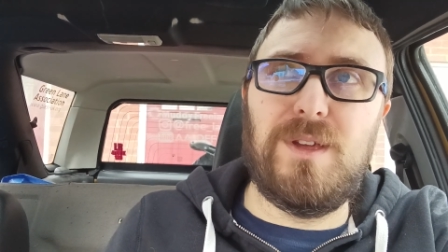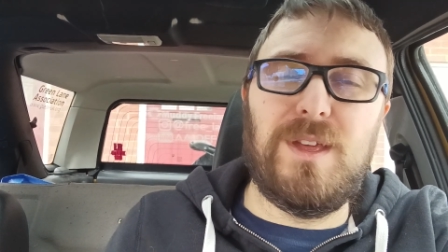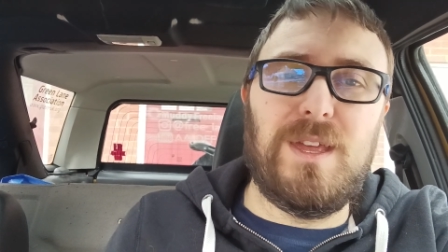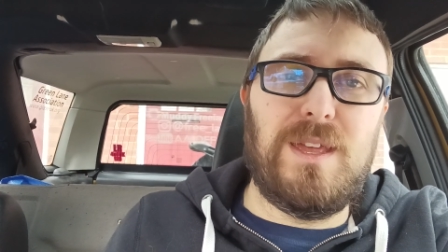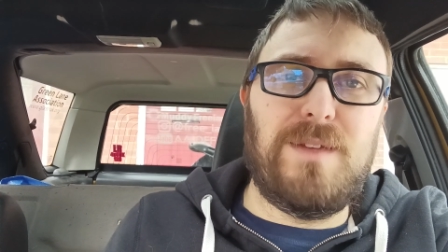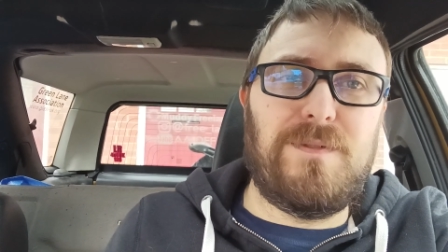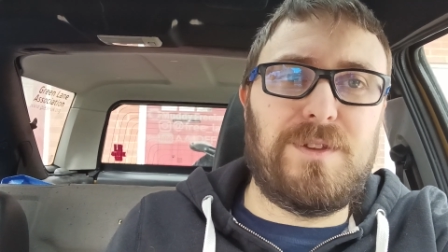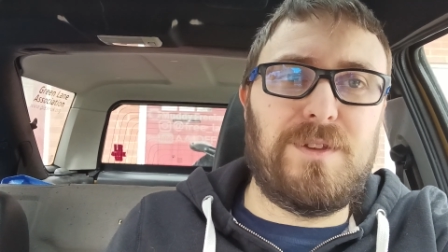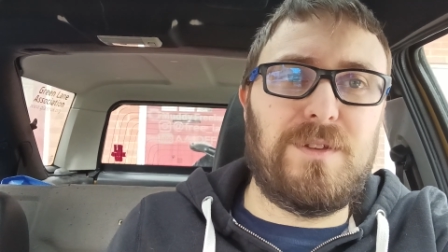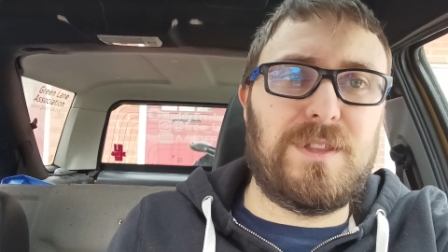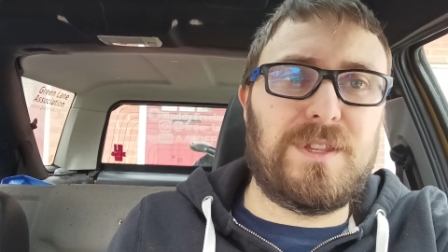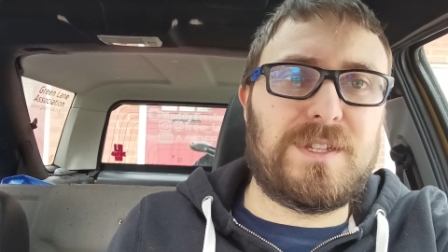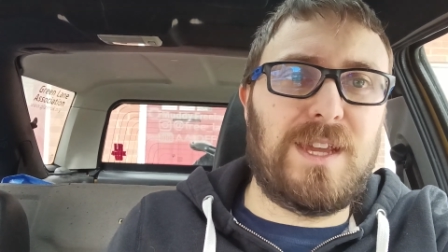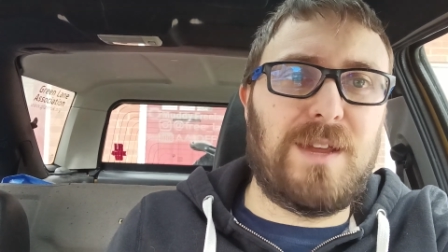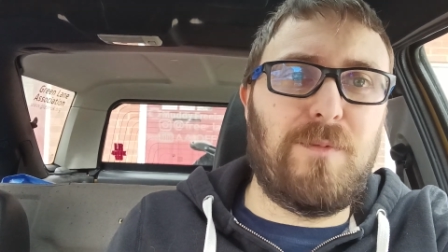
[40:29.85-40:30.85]
If you do get the
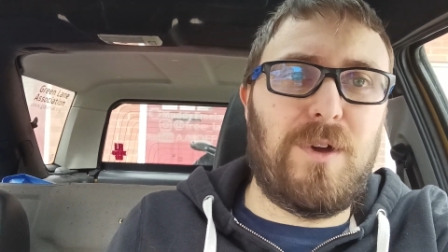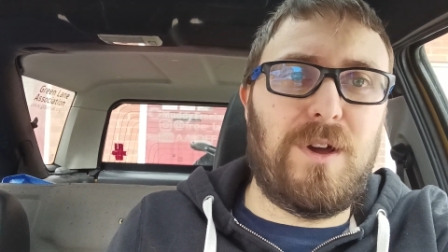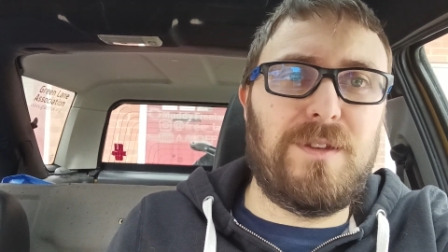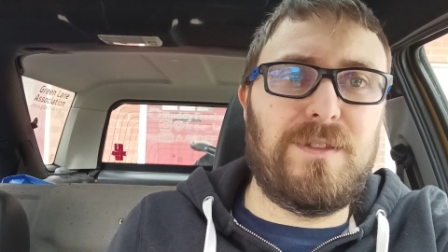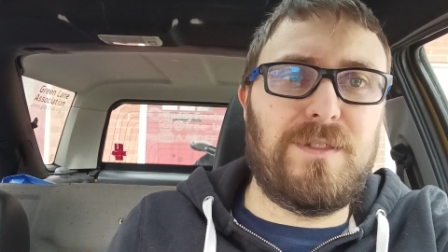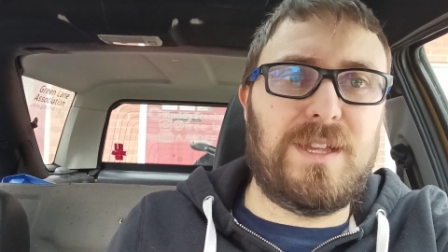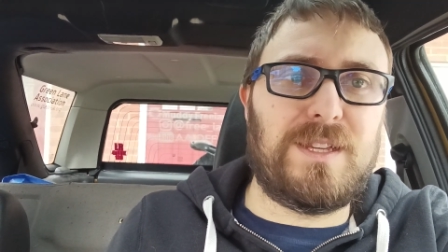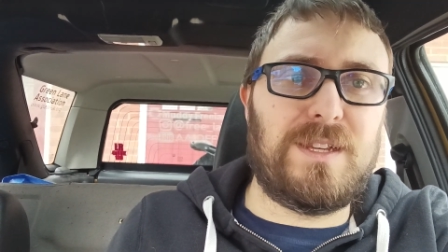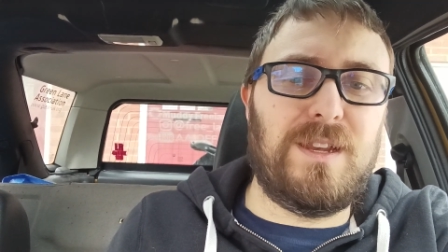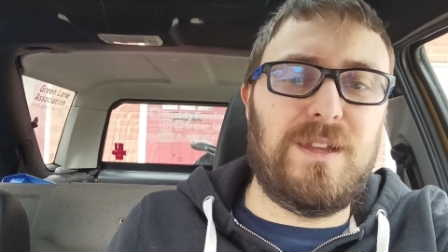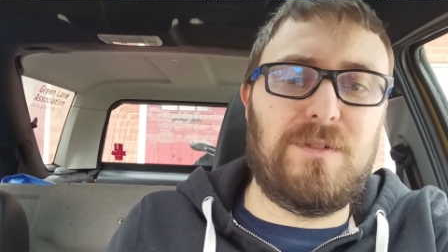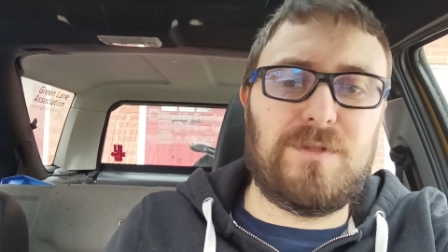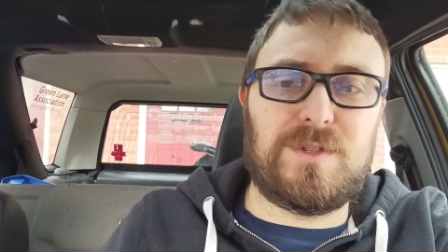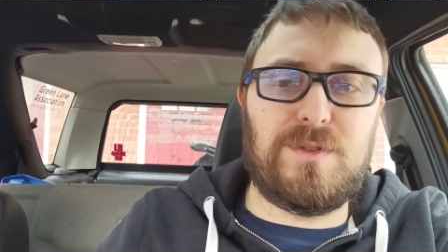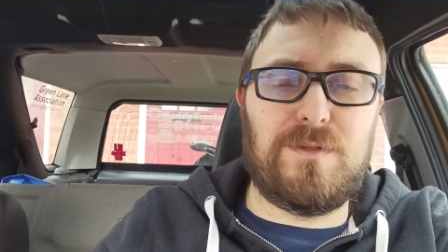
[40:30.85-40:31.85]
same one, there's a little
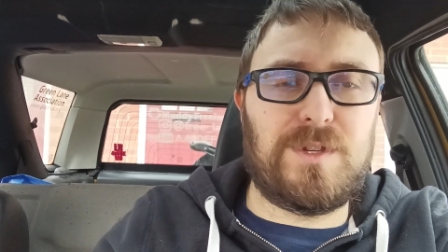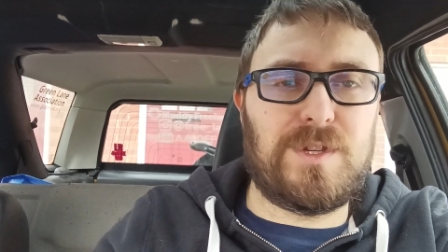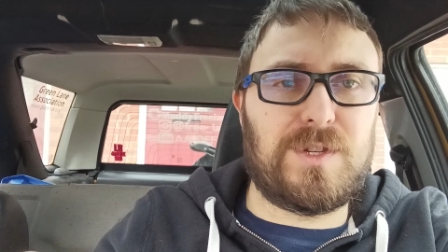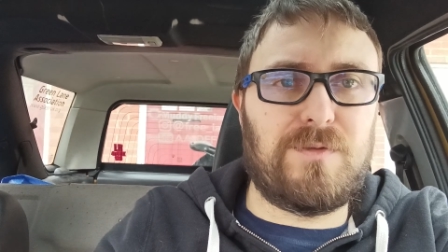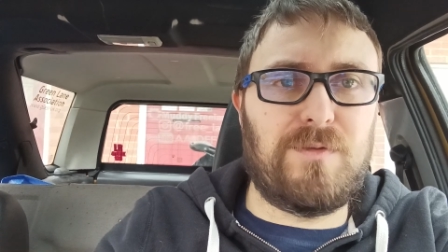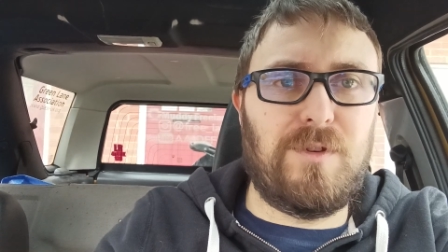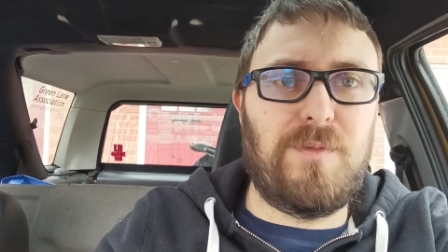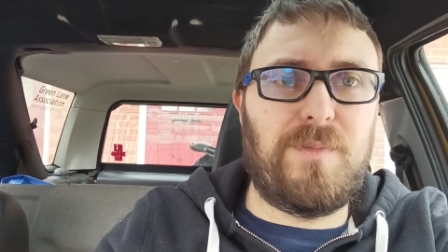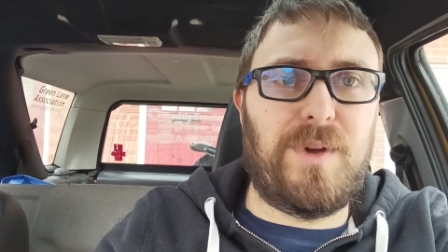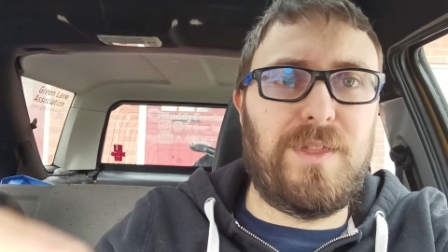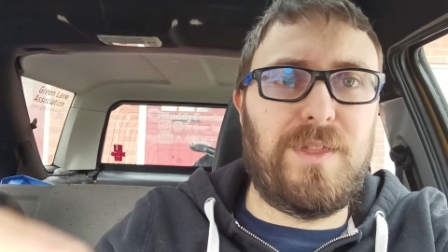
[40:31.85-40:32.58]
sort of screw by the